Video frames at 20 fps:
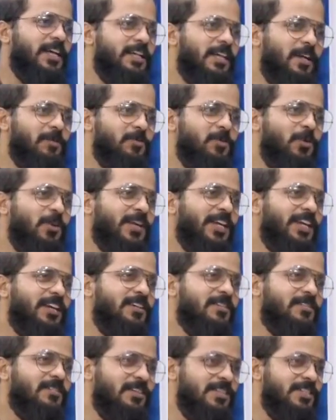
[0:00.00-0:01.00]
and I'm
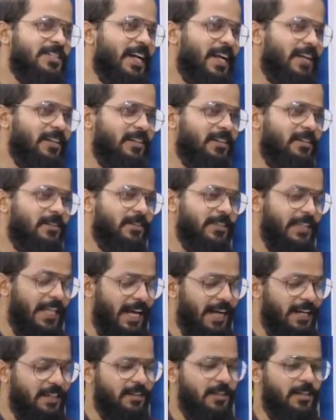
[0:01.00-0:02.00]
working constantly on
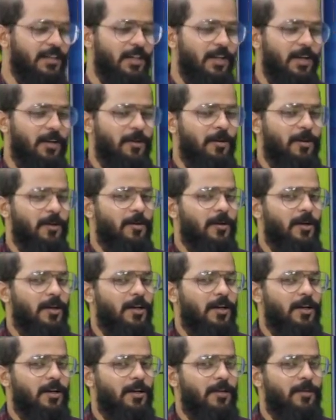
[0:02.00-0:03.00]
that.
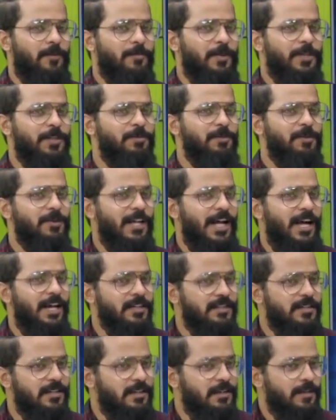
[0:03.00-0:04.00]
But if you look
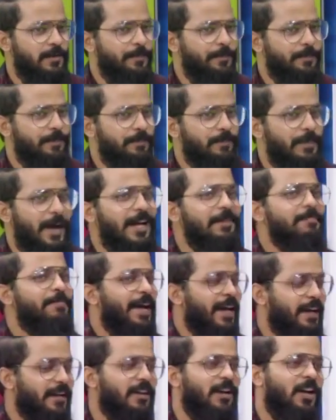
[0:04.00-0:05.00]
at my
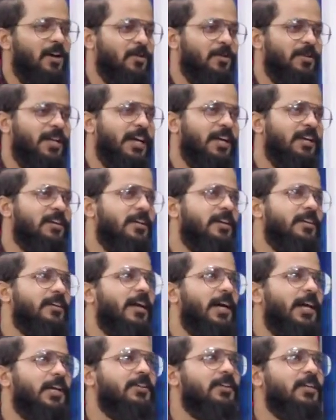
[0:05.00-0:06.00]
background,
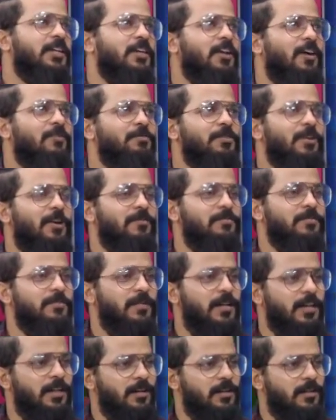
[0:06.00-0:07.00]
I really come from
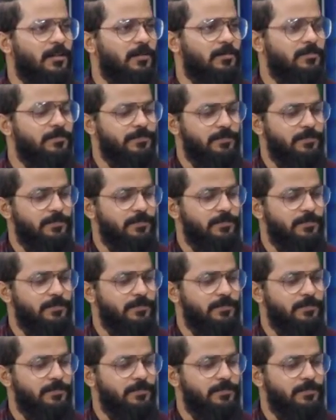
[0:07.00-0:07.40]
a